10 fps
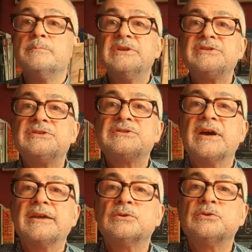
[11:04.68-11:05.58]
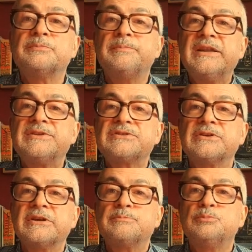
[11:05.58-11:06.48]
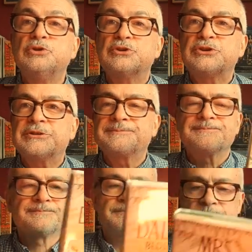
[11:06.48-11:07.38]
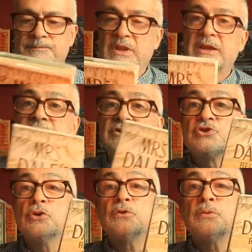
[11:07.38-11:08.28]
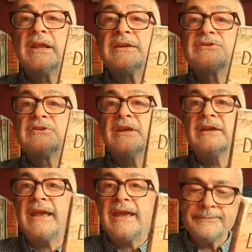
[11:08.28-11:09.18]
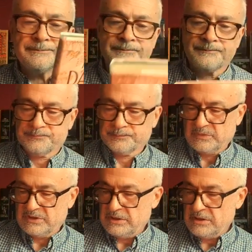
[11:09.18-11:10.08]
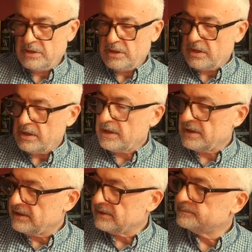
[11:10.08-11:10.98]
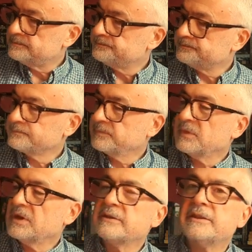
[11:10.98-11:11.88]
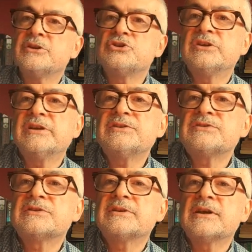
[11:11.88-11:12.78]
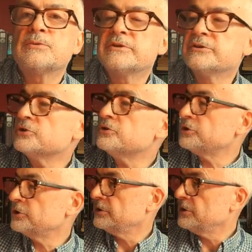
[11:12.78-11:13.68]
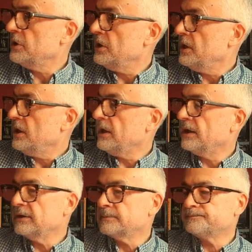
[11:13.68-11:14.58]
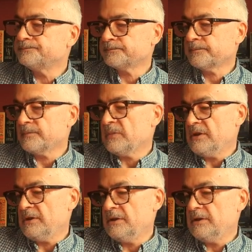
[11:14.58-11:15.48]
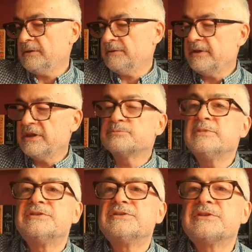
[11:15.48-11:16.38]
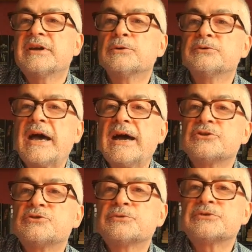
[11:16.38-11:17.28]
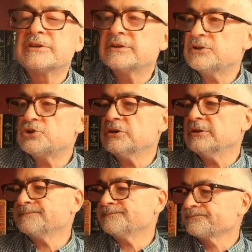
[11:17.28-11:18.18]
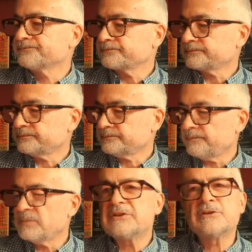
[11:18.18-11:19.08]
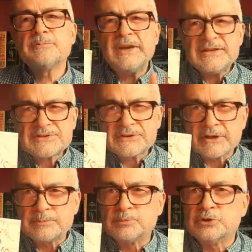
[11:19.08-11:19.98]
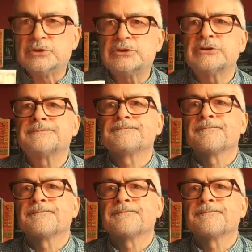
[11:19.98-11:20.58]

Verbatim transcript: Mrs. Dale's bedside book, and it's Jonquil Anthony again. Um, there she is now with the dog. Um, uh, there's Mrs. Dale's actual signature. So the bedside book,